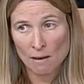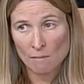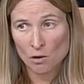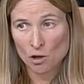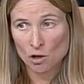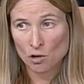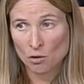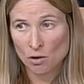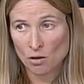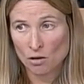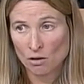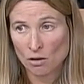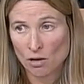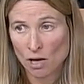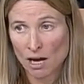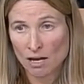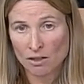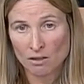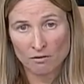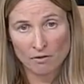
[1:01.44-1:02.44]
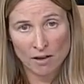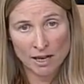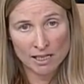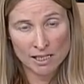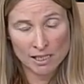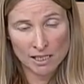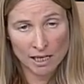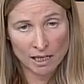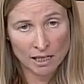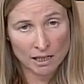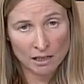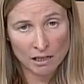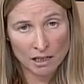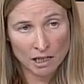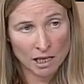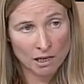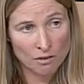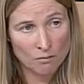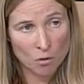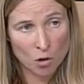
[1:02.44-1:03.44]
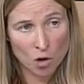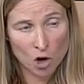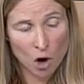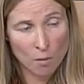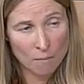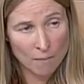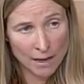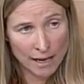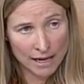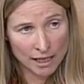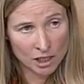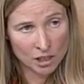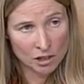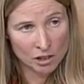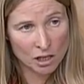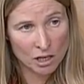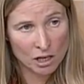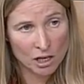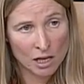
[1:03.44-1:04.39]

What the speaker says: who are either facing a kind of more complex